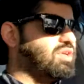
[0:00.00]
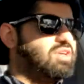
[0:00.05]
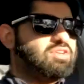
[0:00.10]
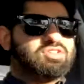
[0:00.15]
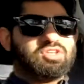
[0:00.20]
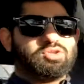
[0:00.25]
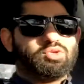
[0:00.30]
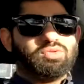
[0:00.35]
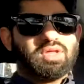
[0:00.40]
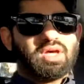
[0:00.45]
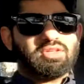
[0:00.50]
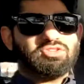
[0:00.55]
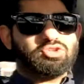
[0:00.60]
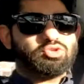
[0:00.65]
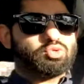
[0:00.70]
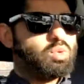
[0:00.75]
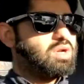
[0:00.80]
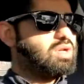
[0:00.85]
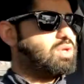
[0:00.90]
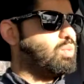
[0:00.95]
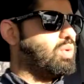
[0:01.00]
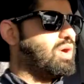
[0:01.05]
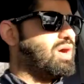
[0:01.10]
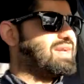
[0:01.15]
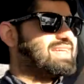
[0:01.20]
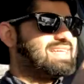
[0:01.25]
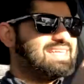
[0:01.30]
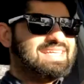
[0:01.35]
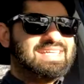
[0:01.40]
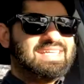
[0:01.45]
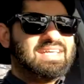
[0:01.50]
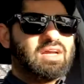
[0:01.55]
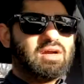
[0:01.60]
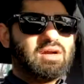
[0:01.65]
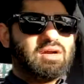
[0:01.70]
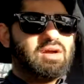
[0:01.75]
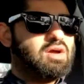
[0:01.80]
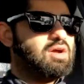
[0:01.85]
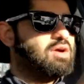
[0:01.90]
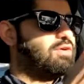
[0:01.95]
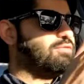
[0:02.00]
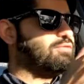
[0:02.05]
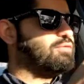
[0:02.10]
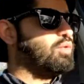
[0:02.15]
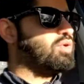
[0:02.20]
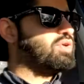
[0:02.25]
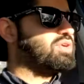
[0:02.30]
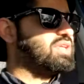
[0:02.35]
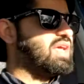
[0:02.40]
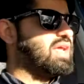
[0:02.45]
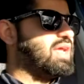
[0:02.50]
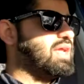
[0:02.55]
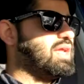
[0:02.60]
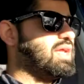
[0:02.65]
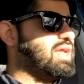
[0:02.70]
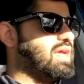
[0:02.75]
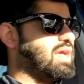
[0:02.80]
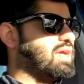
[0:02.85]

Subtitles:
It's a 2021 Kia Forte.